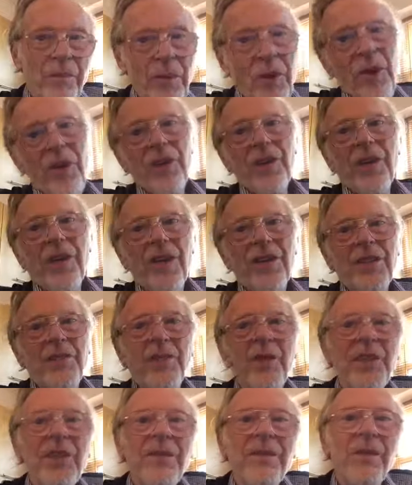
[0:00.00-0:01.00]
broadcast,
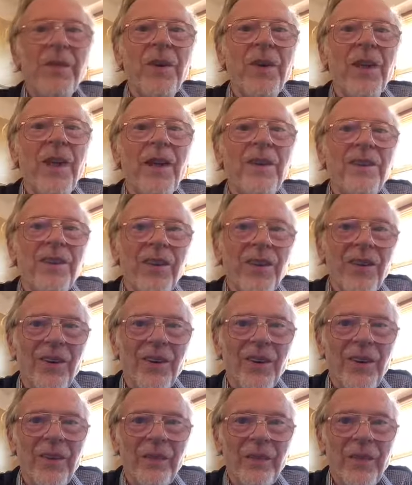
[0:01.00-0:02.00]
whatever we like to
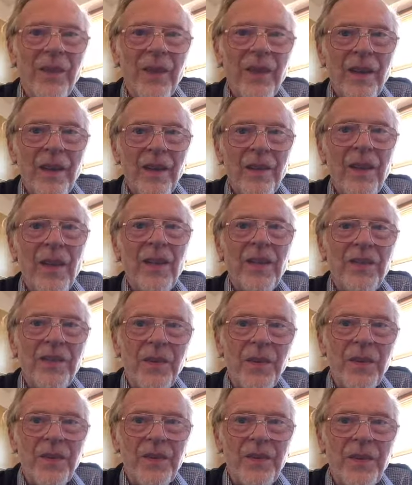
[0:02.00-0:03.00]
call it. Thanks
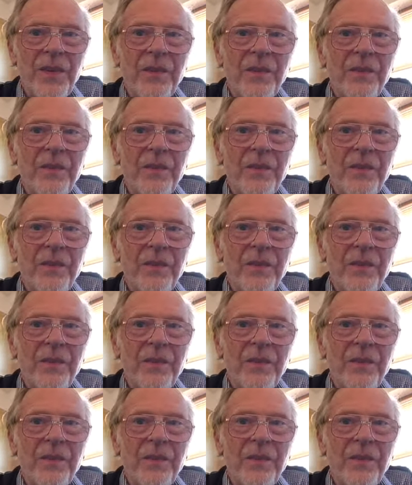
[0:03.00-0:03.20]
for listening.